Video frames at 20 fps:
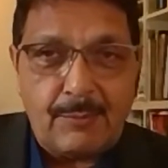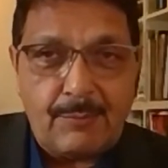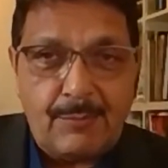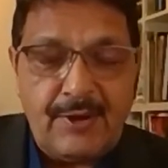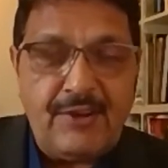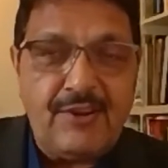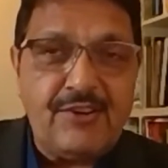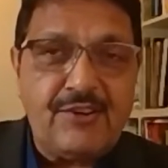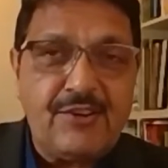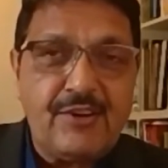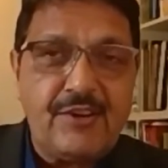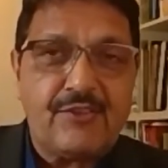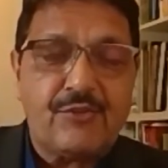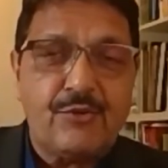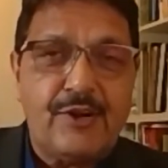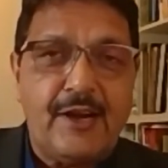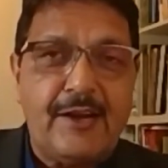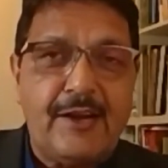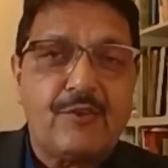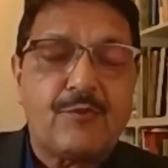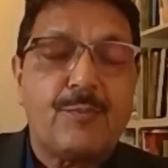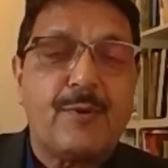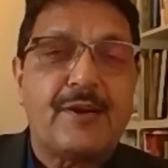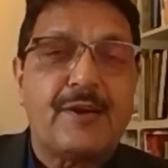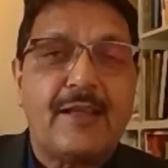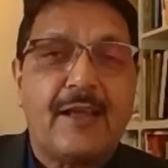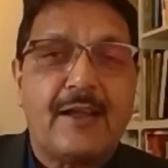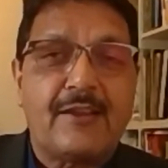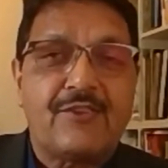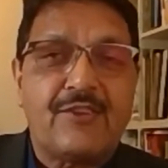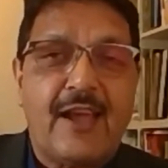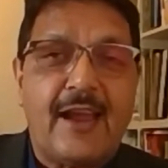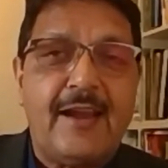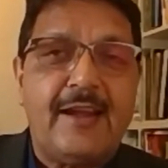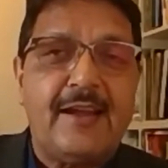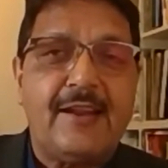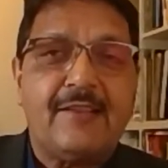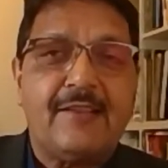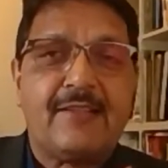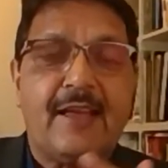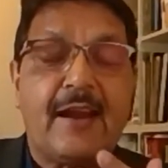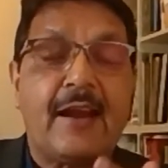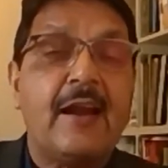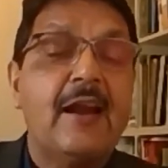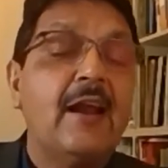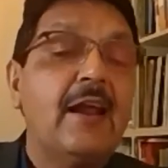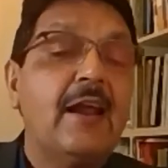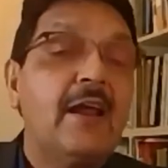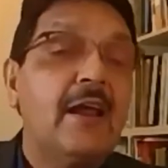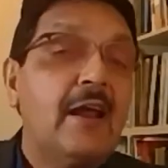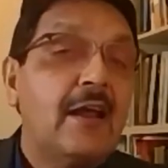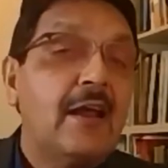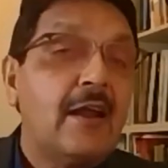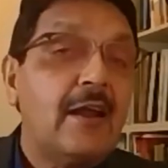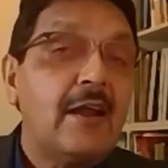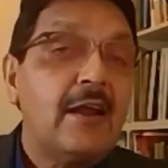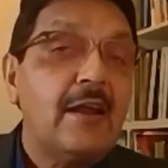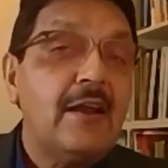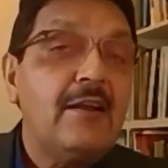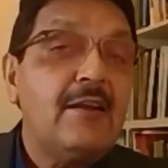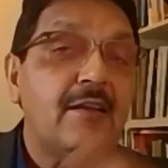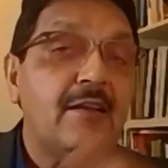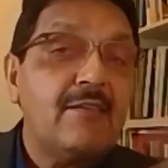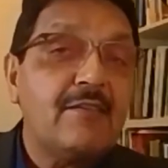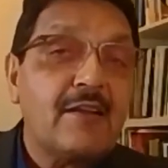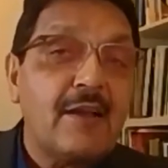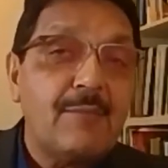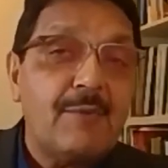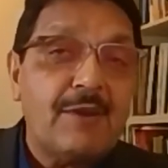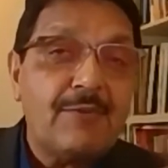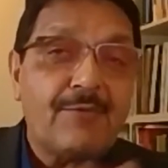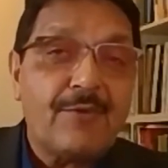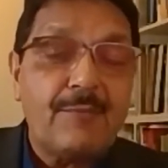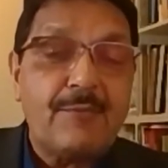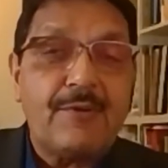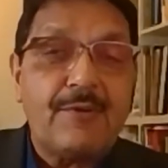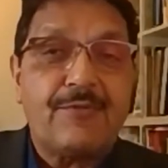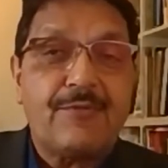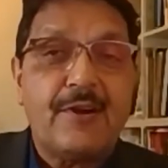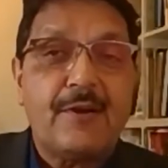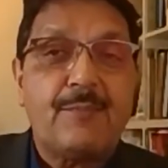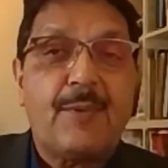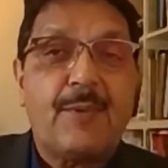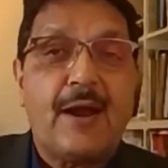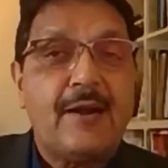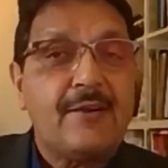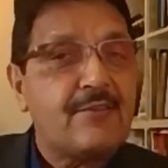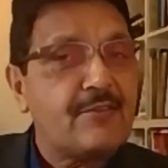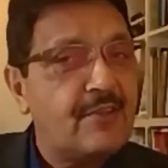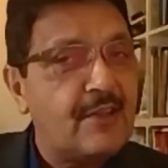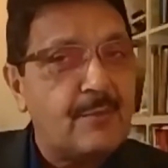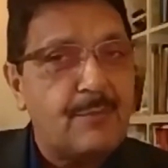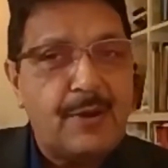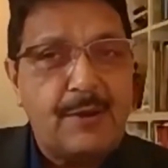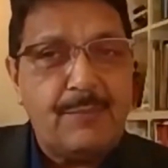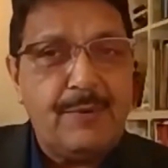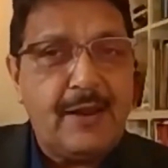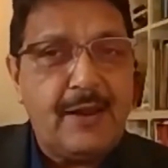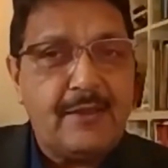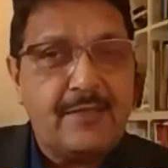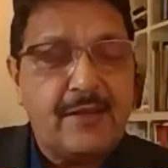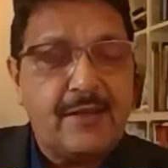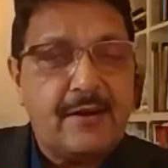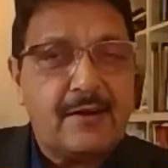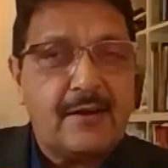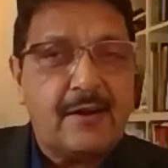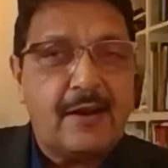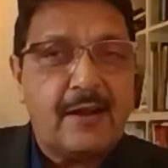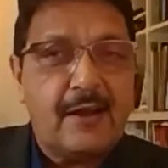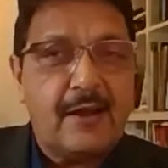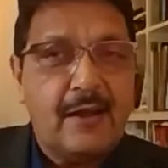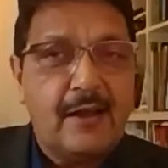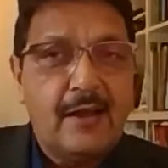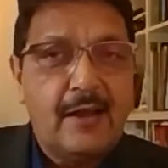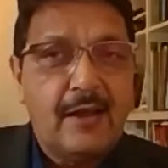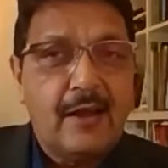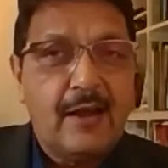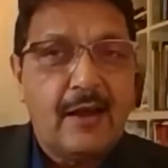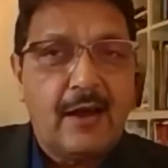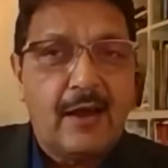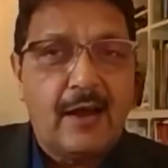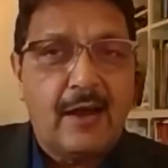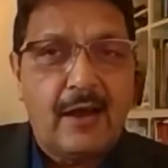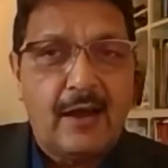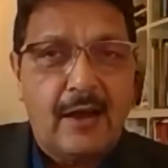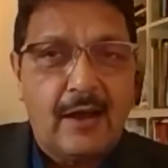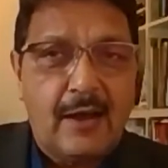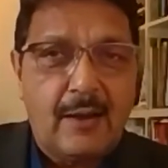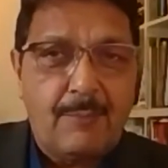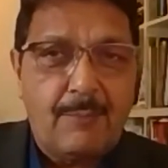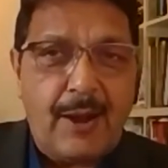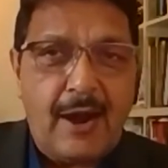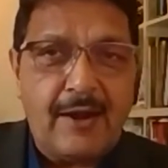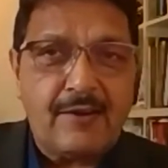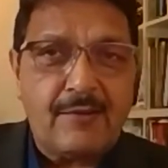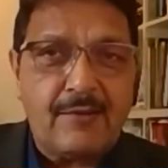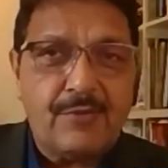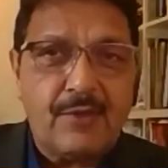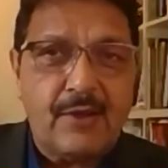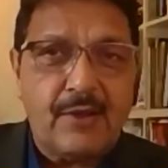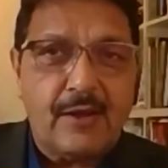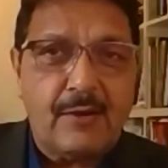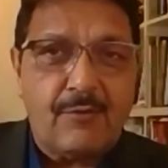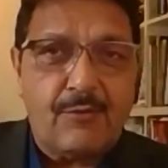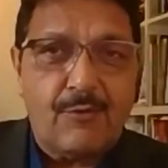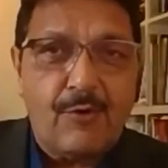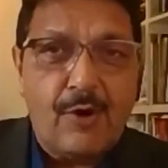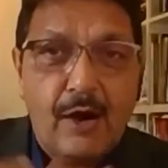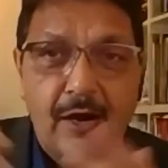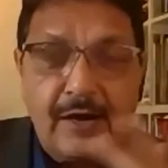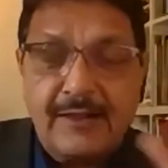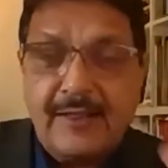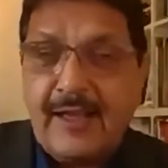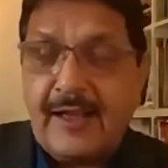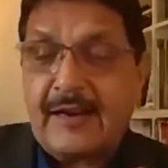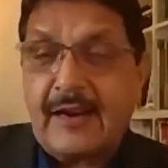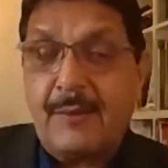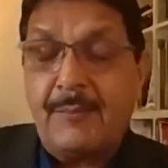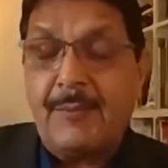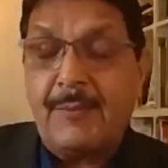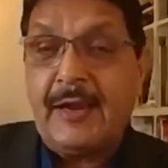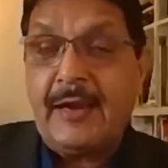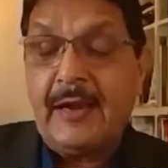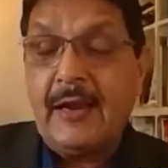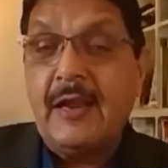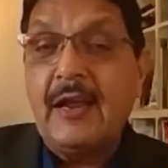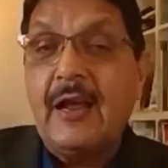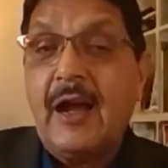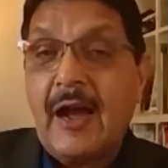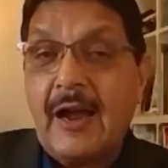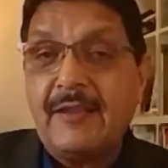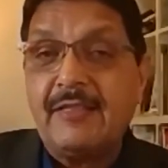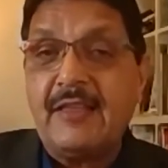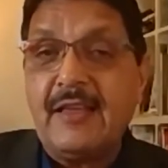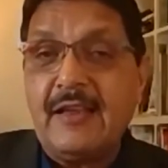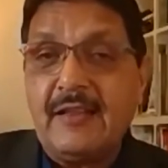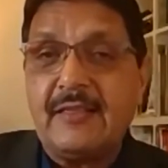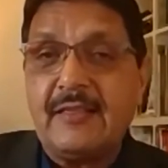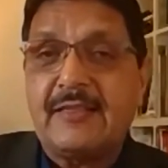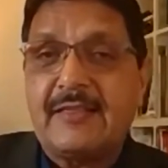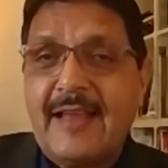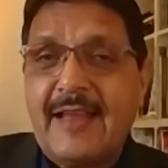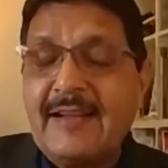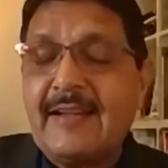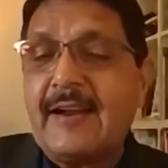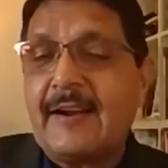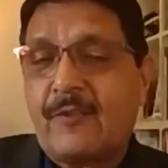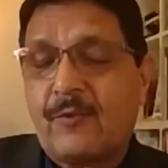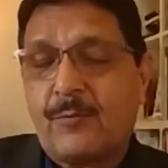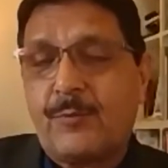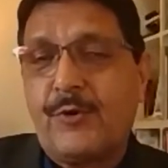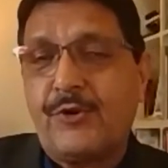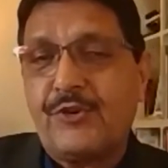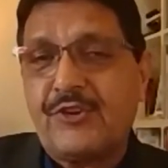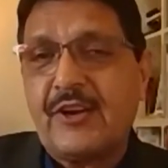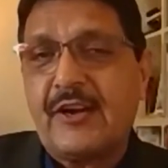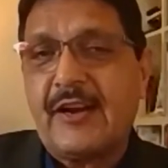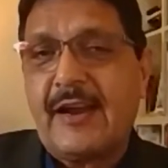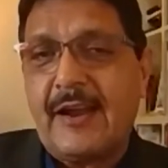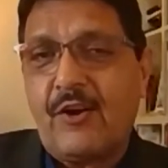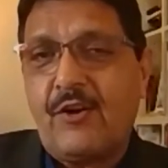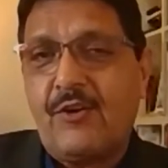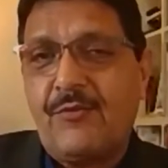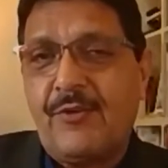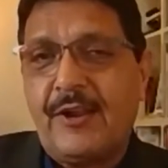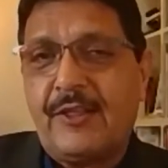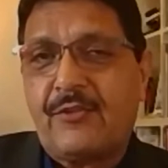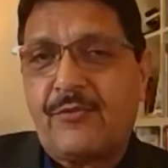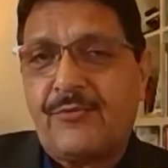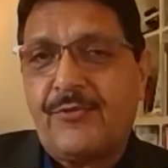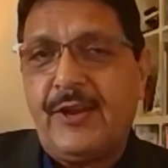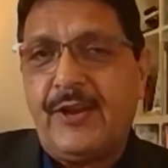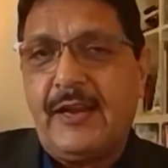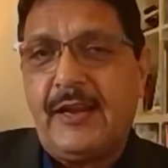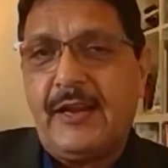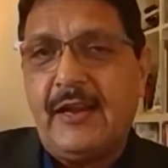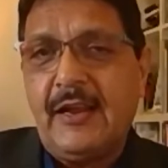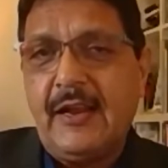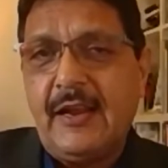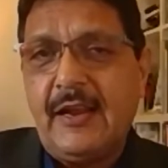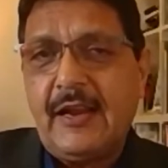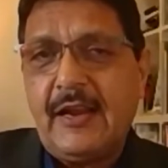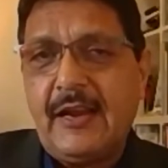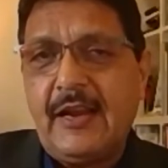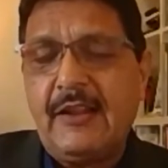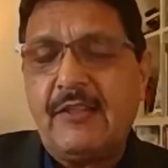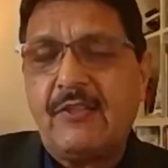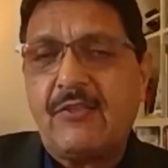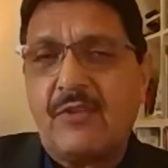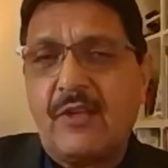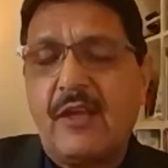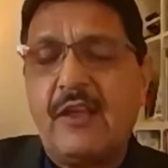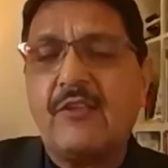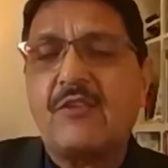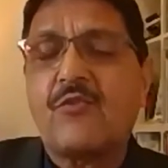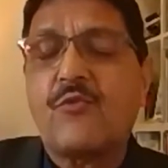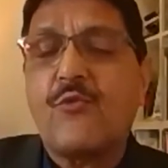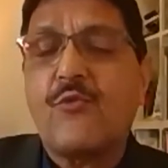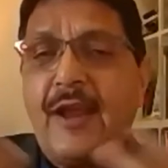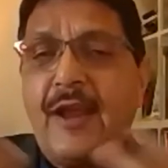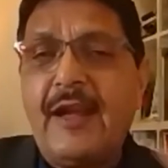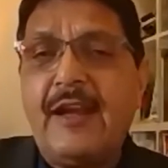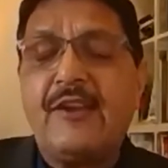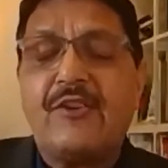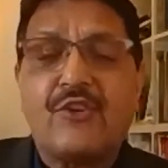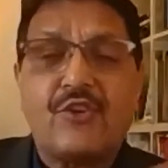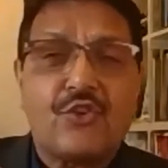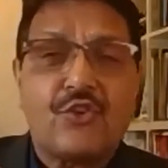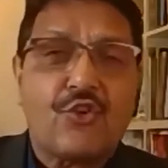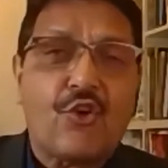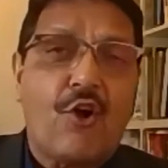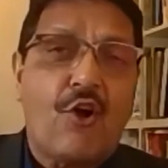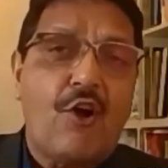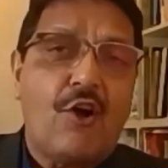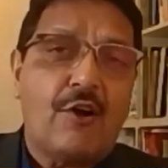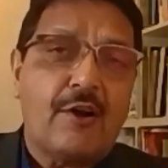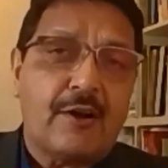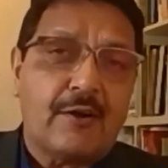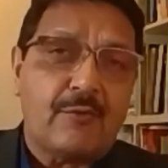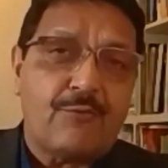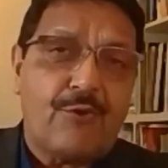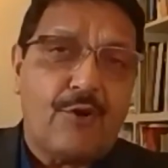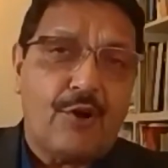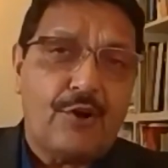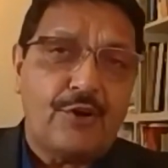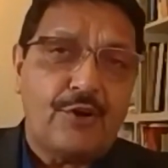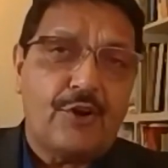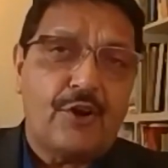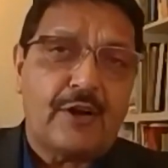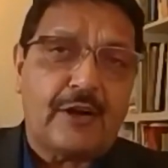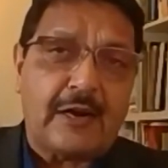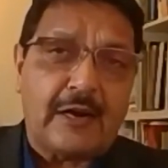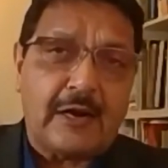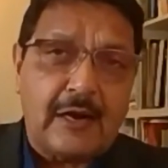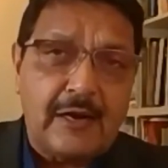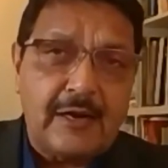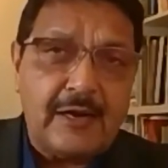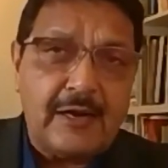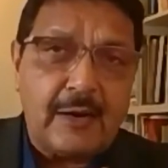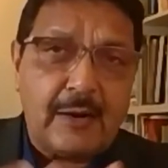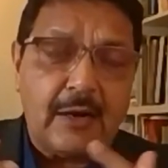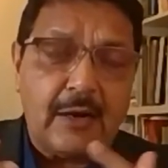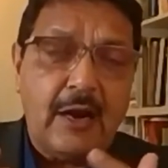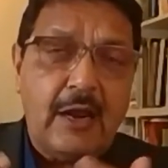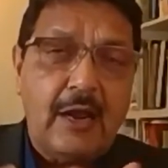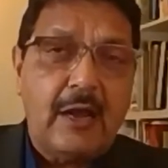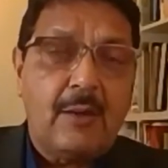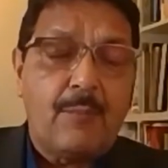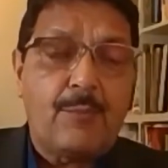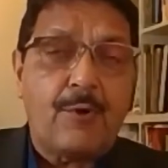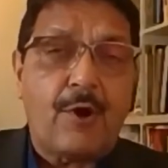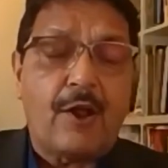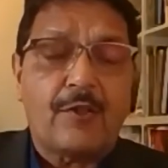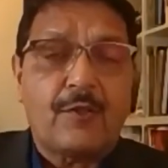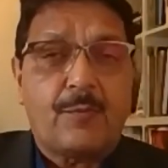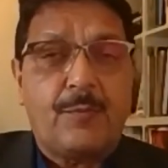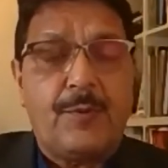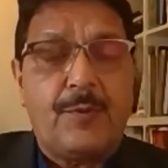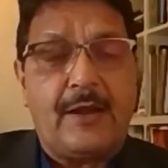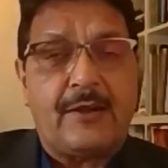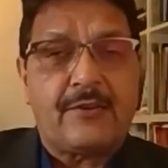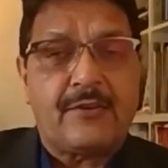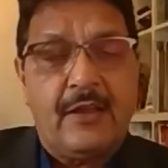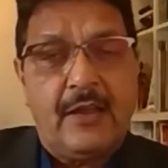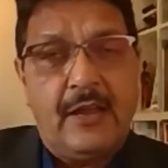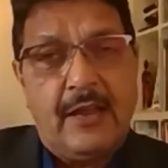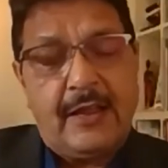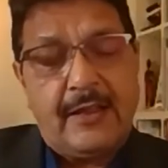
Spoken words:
British students, but they are Chinese, they are Indians coming from different parts. There may be other part of the world they are coming. I think that exposure I always feel is very strong for your career prospects.